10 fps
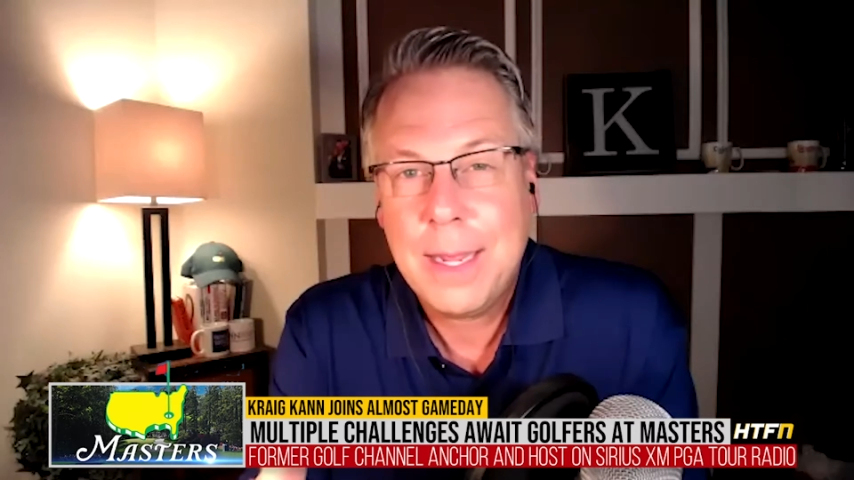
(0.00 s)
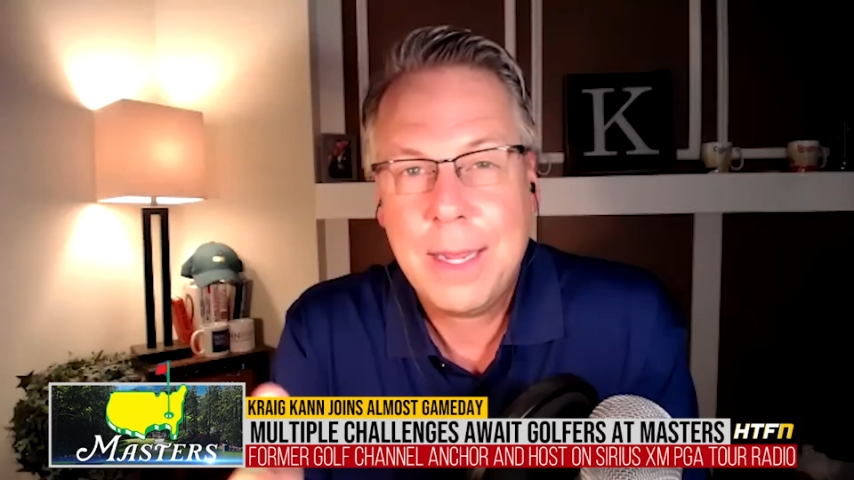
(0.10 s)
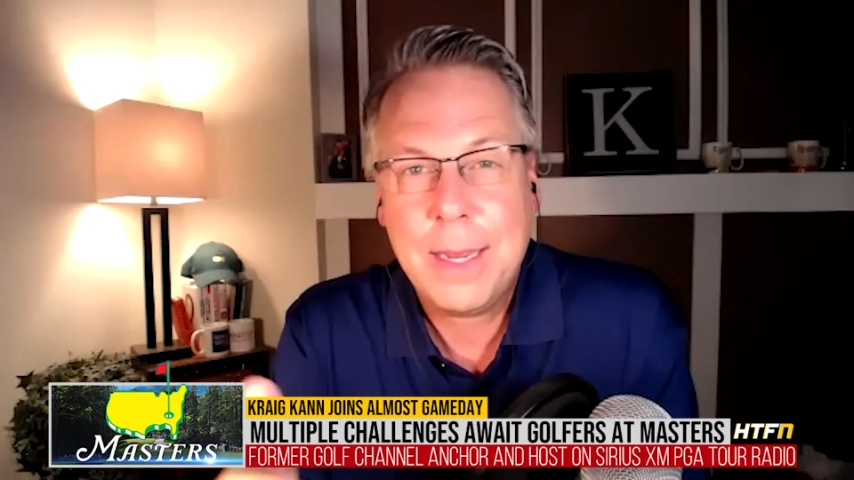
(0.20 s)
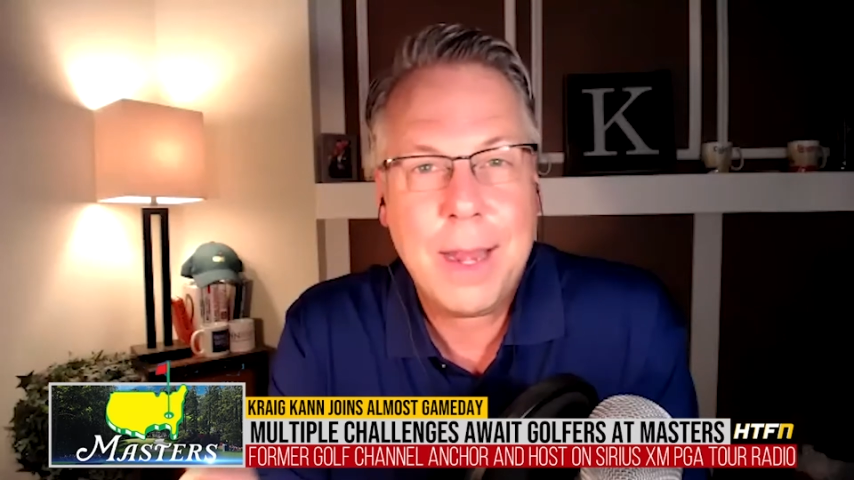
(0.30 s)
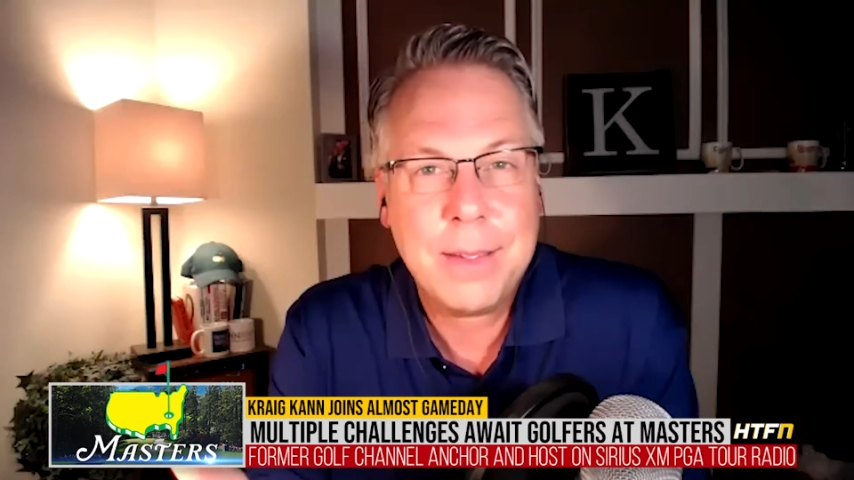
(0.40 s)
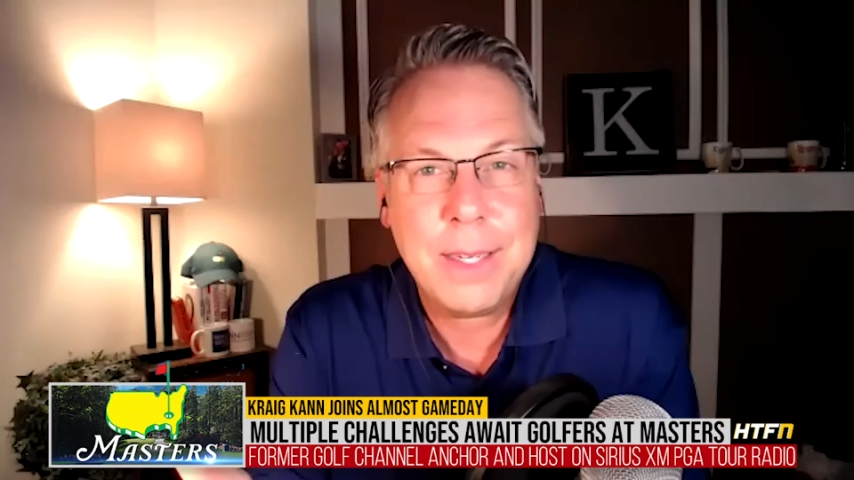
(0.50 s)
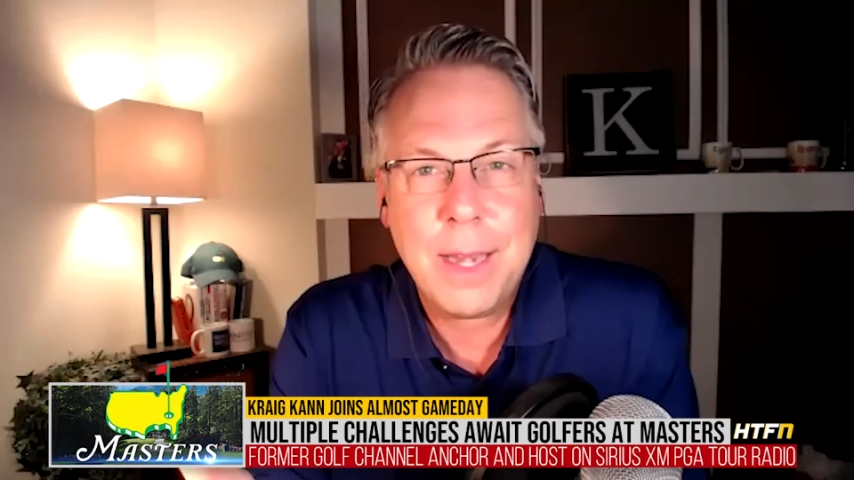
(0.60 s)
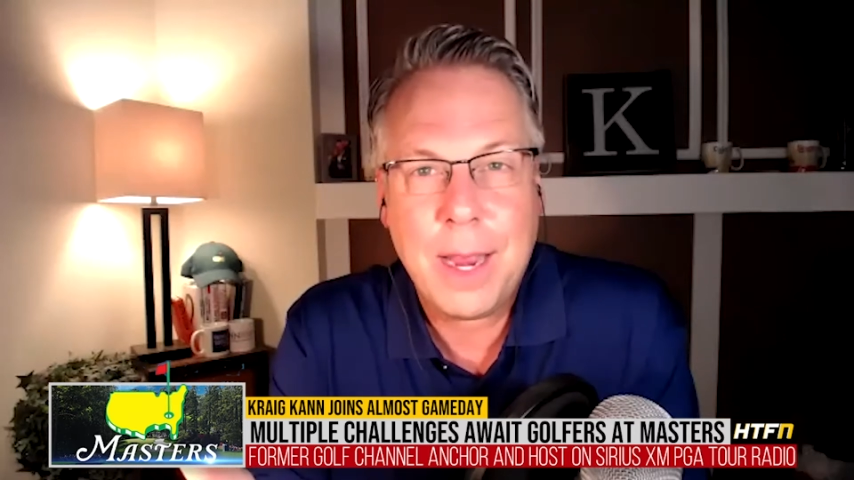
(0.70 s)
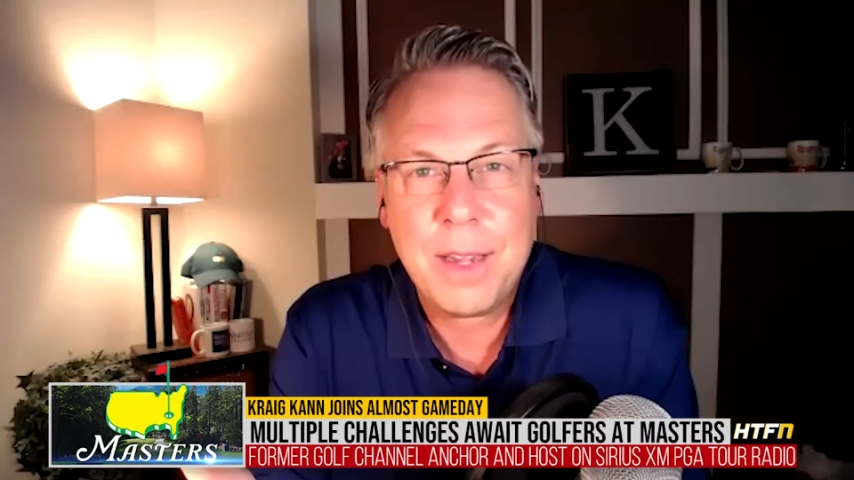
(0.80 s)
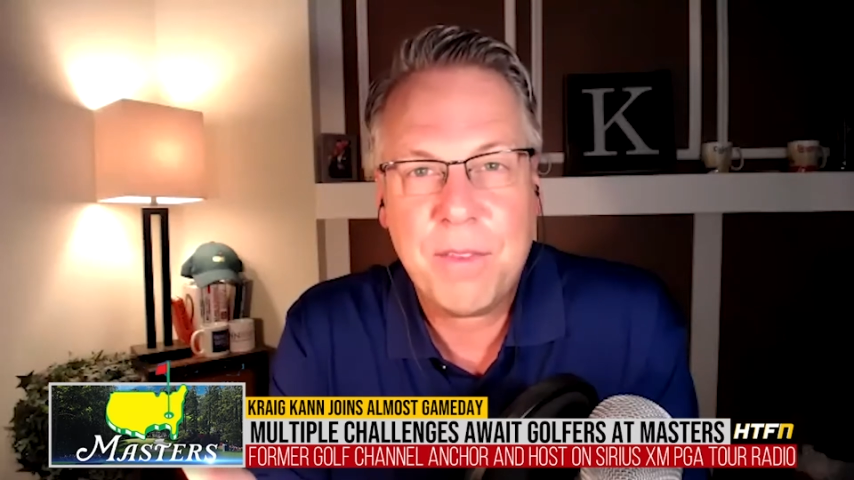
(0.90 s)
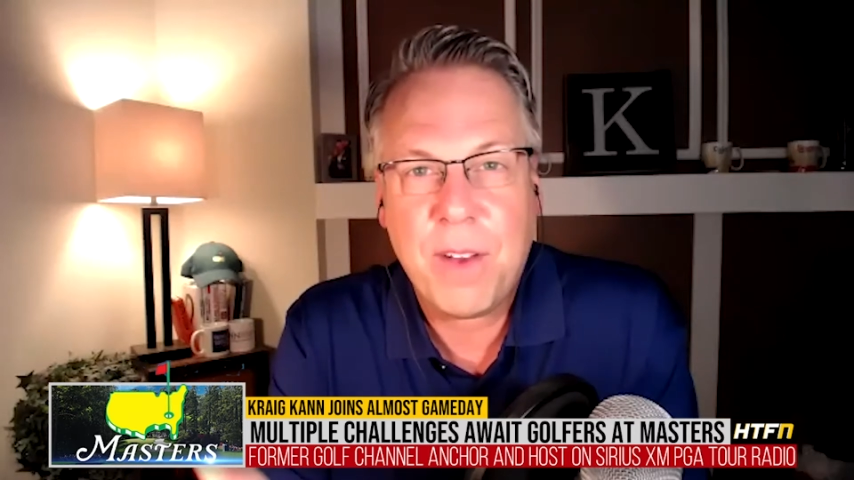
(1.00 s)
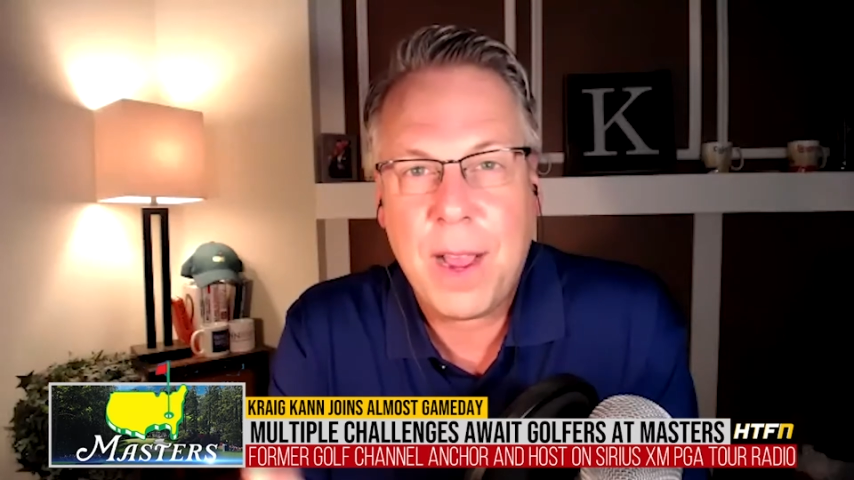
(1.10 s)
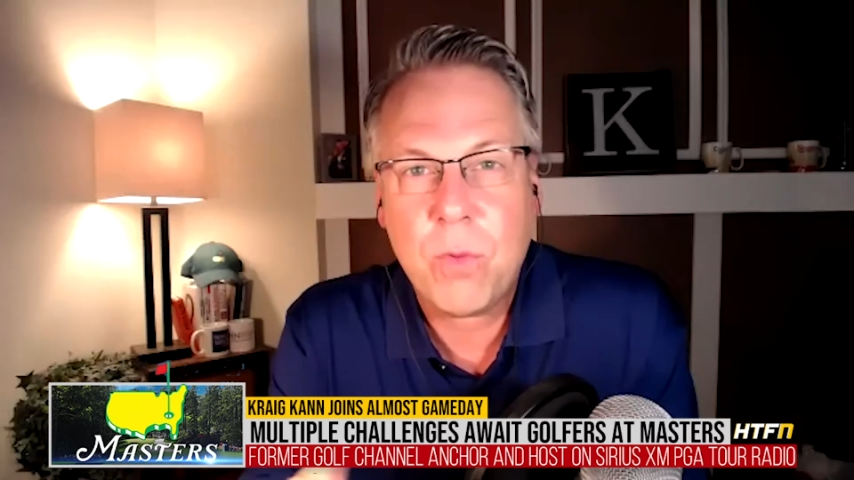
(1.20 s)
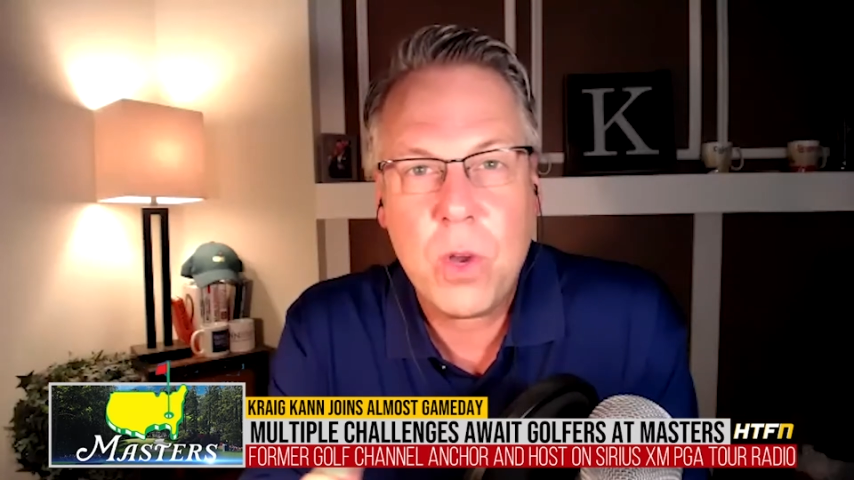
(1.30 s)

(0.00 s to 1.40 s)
in 1995